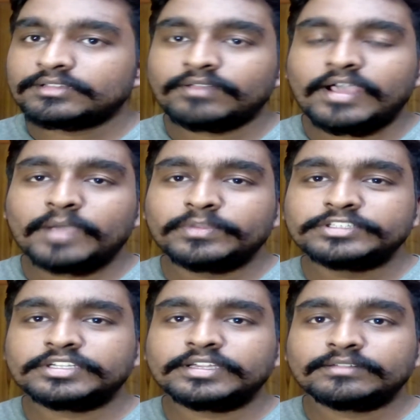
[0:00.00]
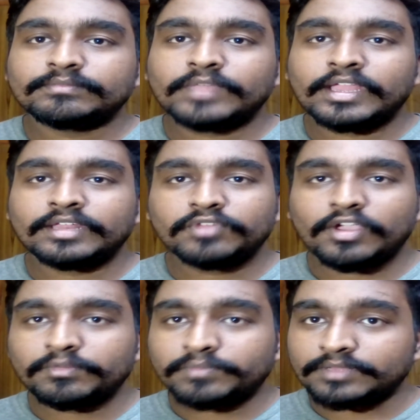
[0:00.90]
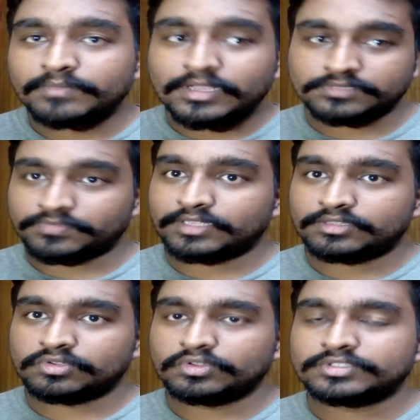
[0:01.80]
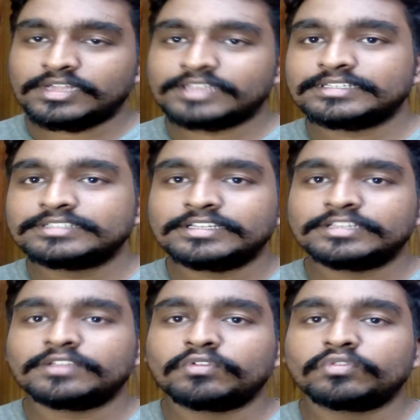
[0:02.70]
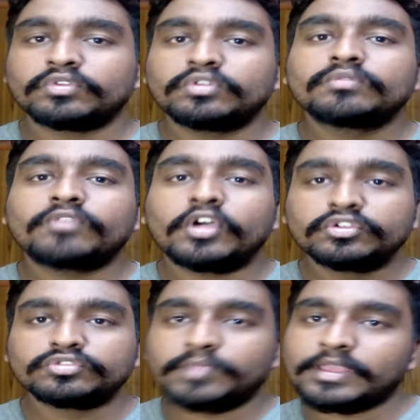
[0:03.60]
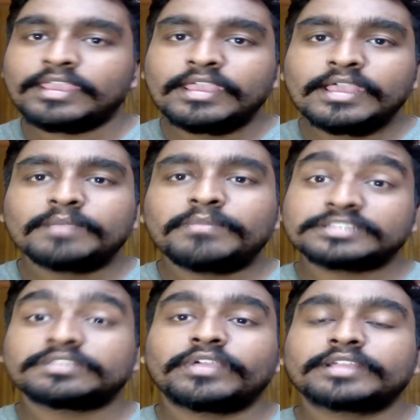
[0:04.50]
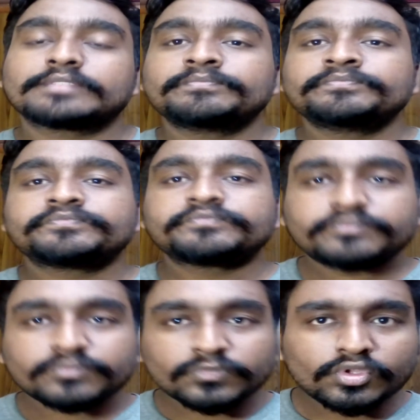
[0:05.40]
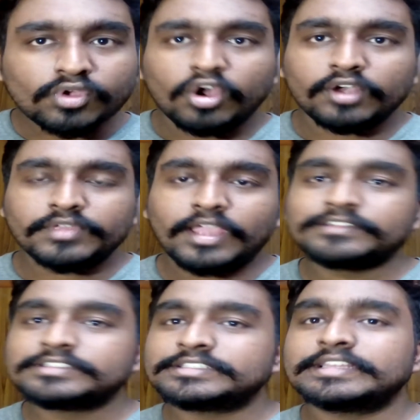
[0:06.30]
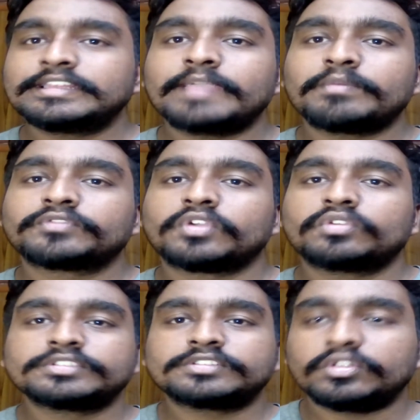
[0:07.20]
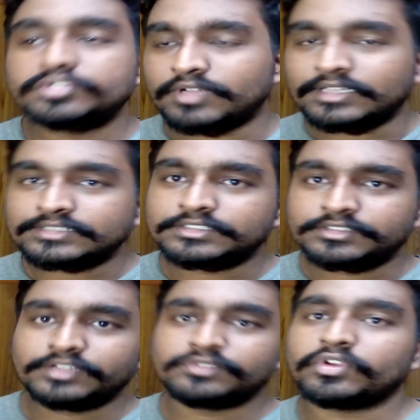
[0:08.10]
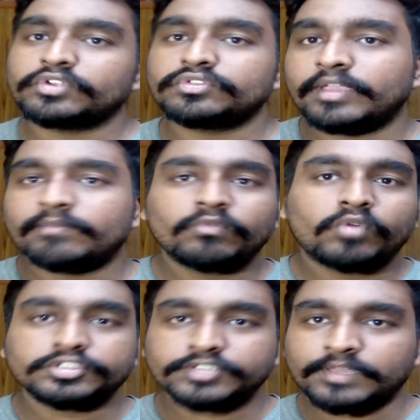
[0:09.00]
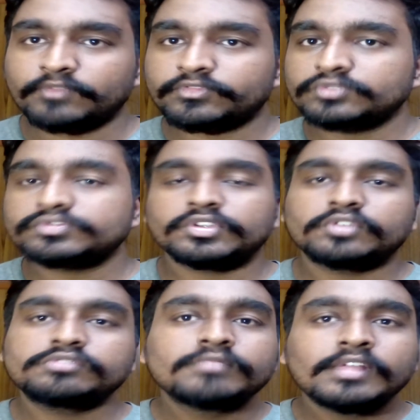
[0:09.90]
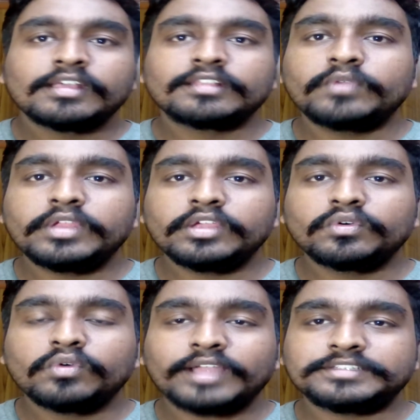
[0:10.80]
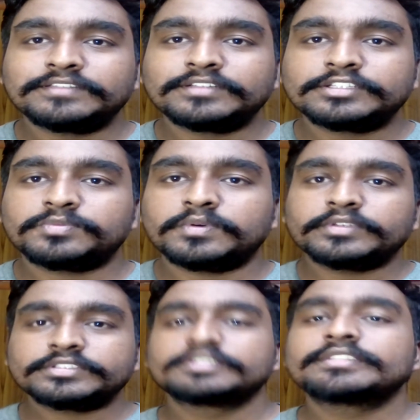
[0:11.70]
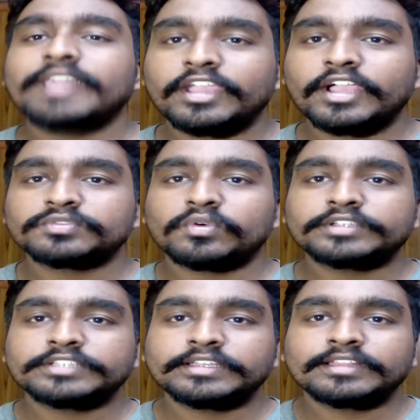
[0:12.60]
Harbinger. And if you haven't played Mass Effect, so it's a nice incentive for you to play Mass Effect. Or if you haven't seen Game of Thrones, it's also a nice intrigue for you to watch Game of Thrones. So the video achieved its purpose. Thank you guys for watching.